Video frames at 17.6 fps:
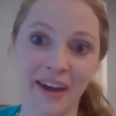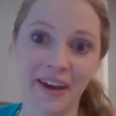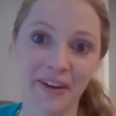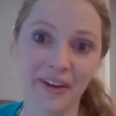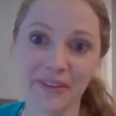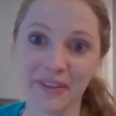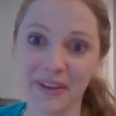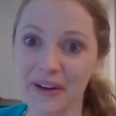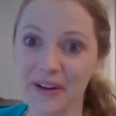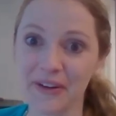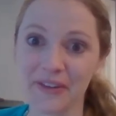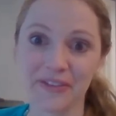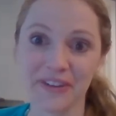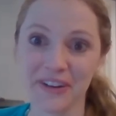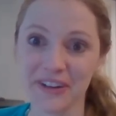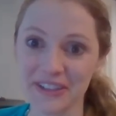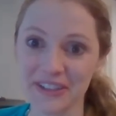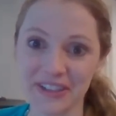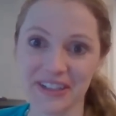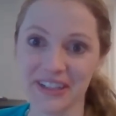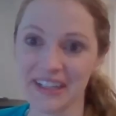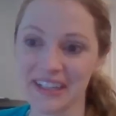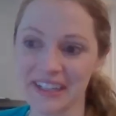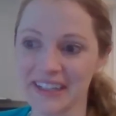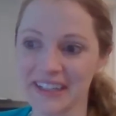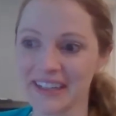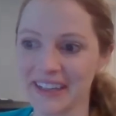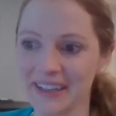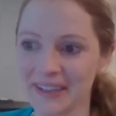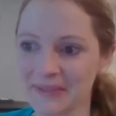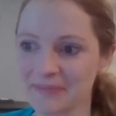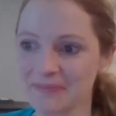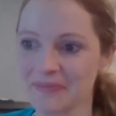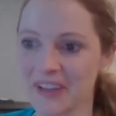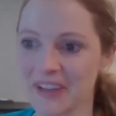healthcare functioning
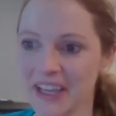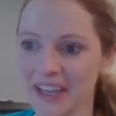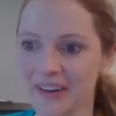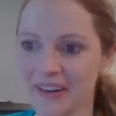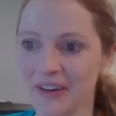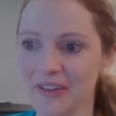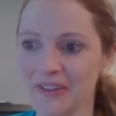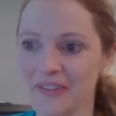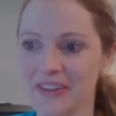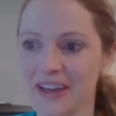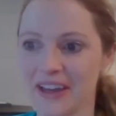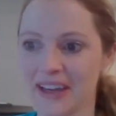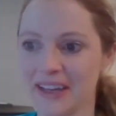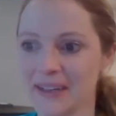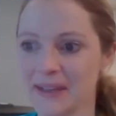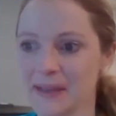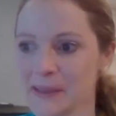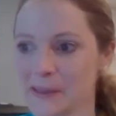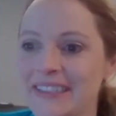and all of that.